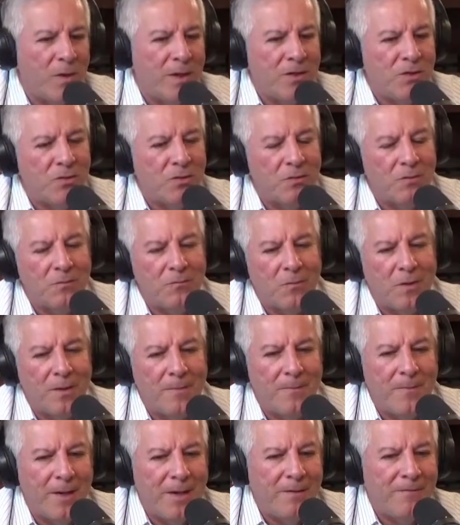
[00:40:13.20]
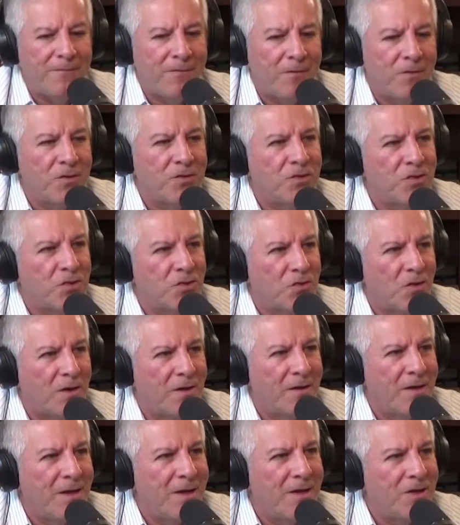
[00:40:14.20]
till what May 1st to start
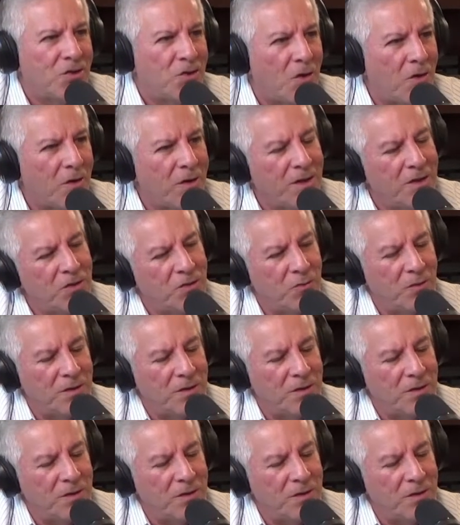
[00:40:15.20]
talking to us.